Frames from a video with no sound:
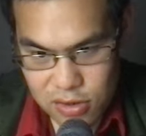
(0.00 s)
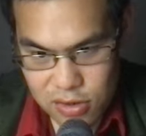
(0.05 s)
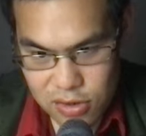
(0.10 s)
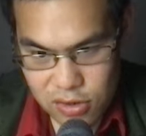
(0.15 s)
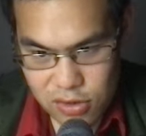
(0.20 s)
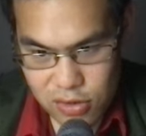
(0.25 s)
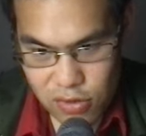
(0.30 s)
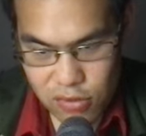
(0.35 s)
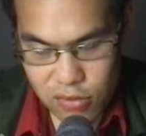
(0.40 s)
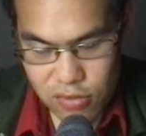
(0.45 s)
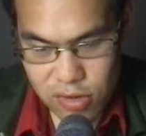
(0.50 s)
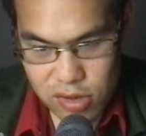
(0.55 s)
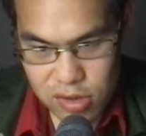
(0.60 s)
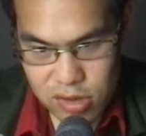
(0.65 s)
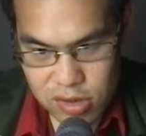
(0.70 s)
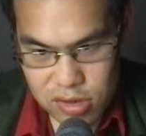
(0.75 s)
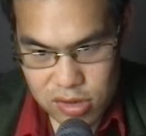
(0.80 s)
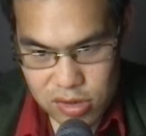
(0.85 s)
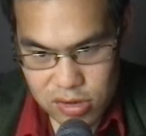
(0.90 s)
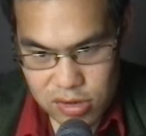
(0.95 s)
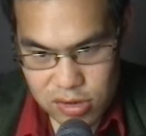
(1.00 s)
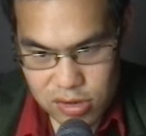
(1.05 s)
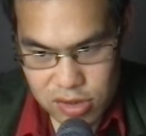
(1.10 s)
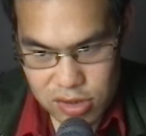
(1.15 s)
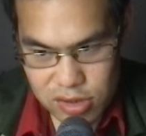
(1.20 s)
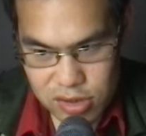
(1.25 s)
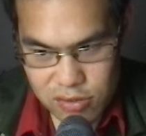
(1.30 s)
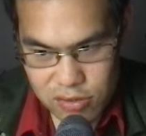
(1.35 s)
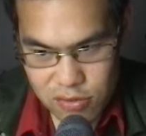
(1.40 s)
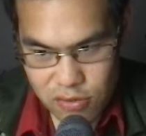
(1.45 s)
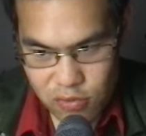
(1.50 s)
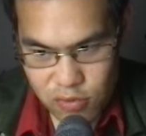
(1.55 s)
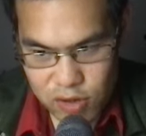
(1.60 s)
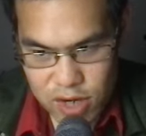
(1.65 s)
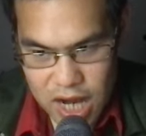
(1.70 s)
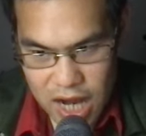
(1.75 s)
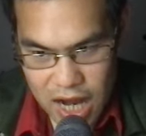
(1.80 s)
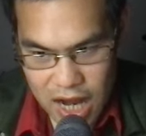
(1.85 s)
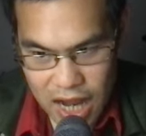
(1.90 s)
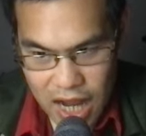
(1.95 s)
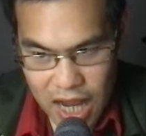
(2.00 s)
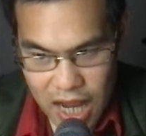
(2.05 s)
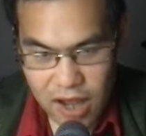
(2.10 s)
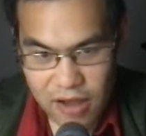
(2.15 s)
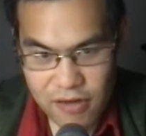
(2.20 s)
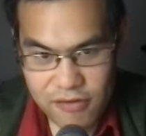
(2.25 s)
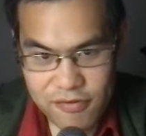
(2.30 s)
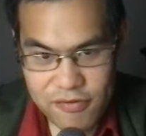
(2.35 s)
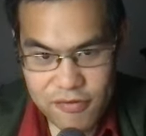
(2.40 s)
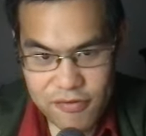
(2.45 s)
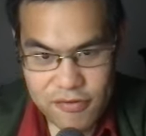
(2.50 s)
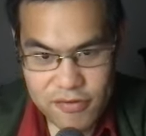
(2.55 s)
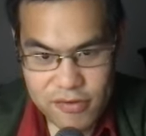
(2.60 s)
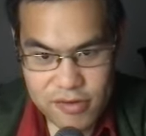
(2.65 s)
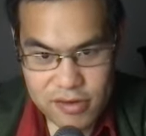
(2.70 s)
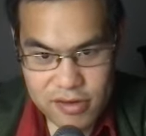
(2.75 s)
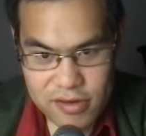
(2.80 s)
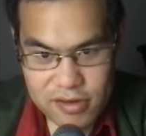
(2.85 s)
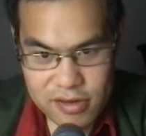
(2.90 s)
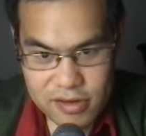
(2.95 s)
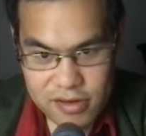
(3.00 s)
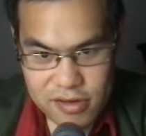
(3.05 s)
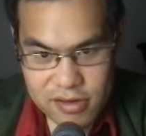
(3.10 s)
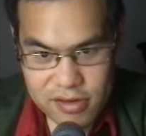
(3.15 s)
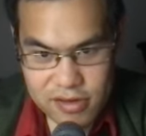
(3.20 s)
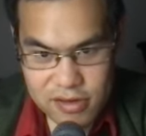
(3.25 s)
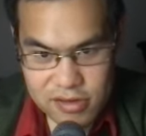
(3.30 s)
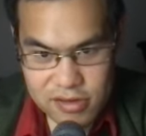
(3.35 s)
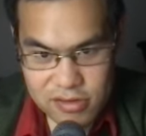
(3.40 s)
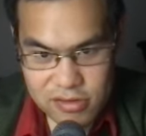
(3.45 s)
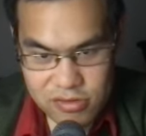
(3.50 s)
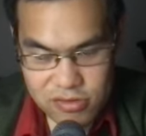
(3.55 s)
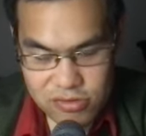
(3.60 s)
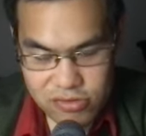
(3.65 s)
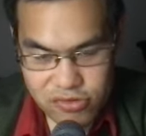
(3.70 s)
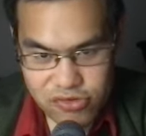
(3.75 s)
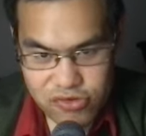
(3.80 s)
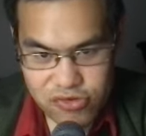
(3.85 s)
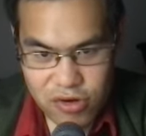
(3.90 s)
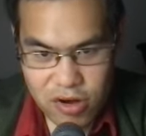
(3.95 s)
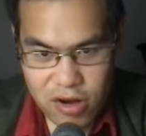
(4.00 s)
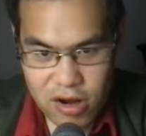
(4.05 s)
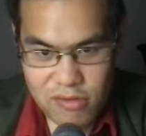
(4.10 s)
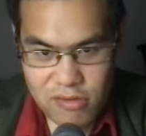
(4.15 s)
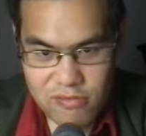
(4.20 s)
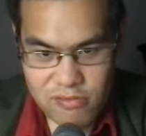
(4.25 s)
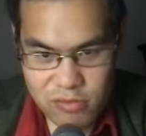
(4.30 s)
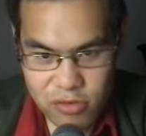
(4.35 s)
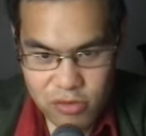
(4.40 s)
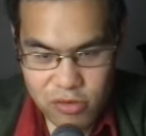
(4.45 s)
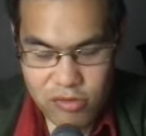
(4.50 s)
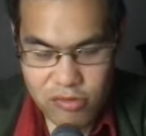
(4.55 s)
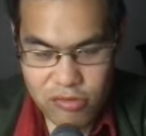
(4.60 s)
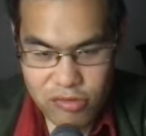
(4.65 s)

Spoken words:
you know, we have drawn more